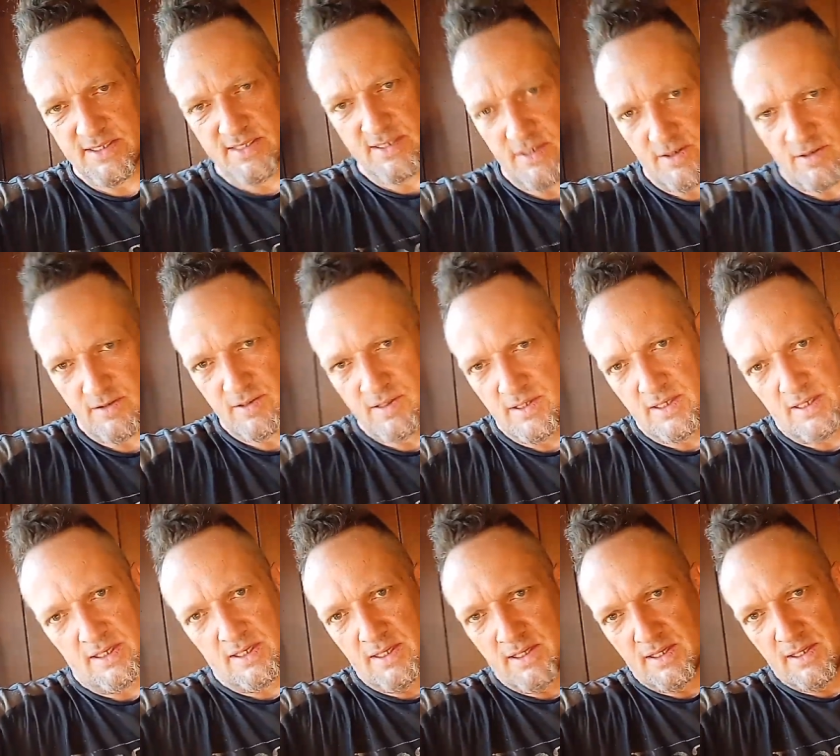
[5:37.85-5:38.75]
So
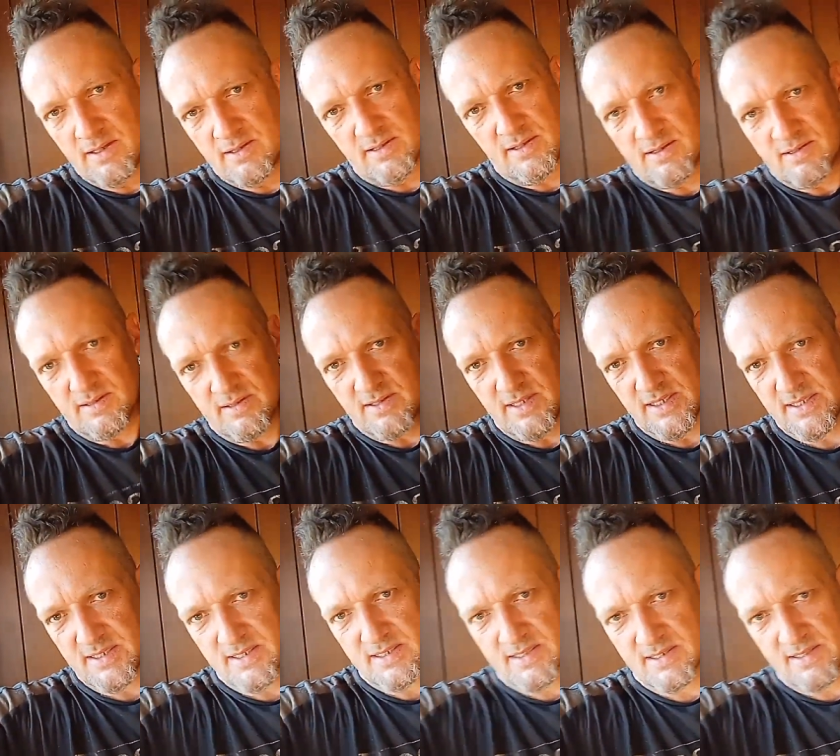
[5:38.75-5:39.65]

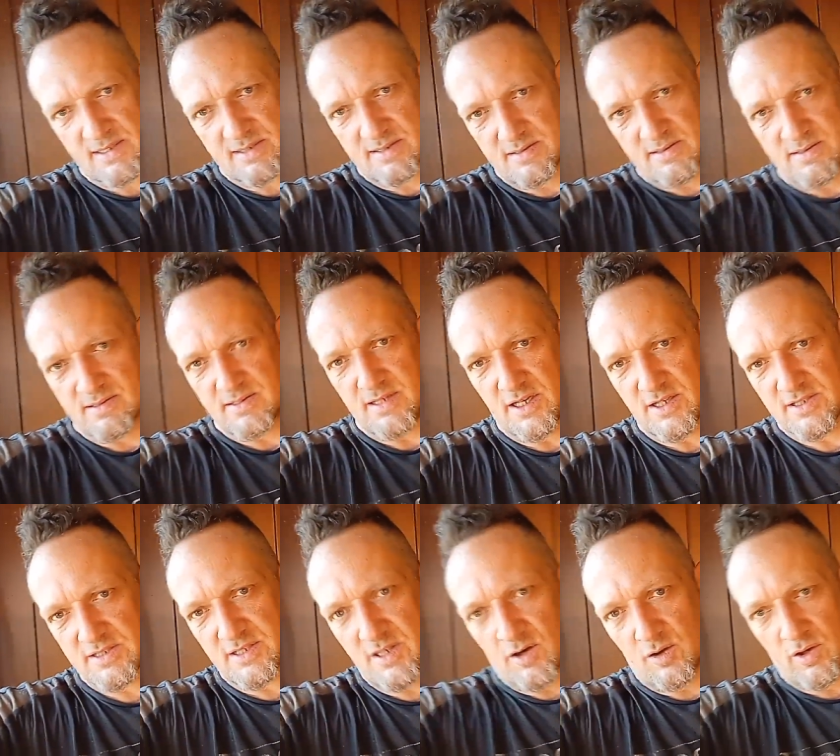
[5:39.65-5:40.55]
this
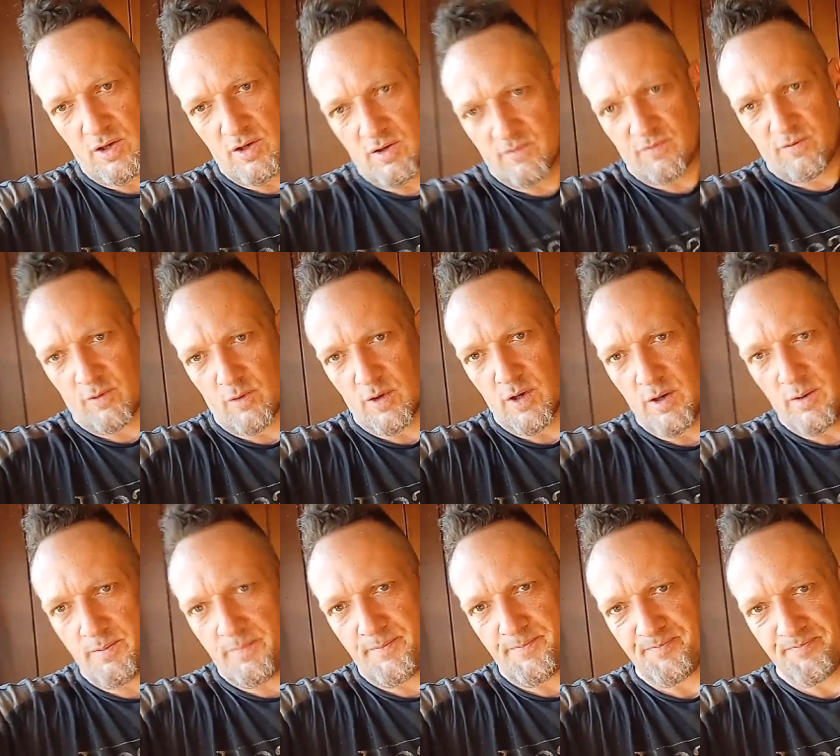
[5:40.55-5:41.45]
does no good for
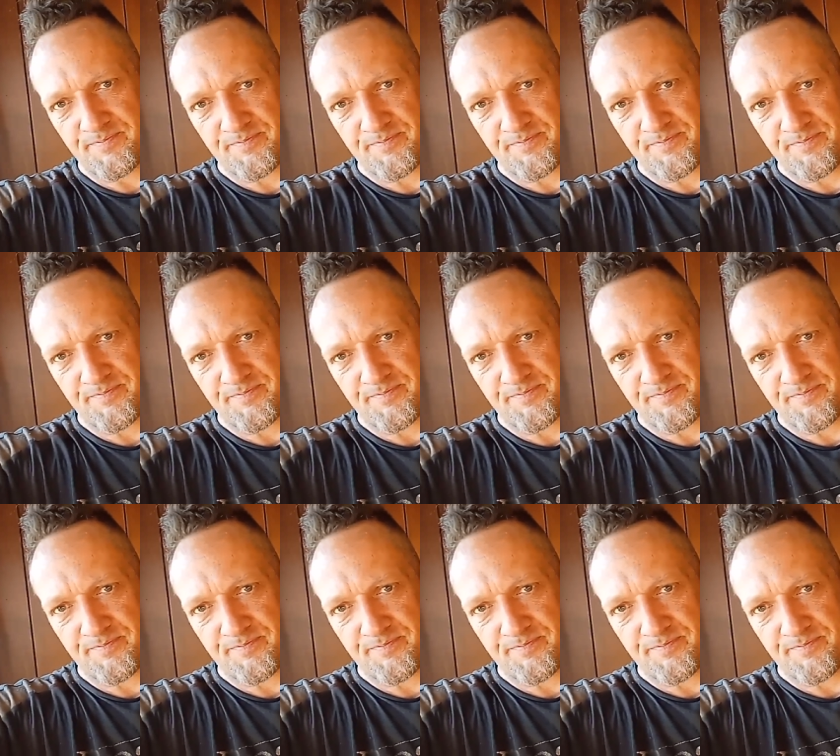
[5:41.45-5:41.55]
them.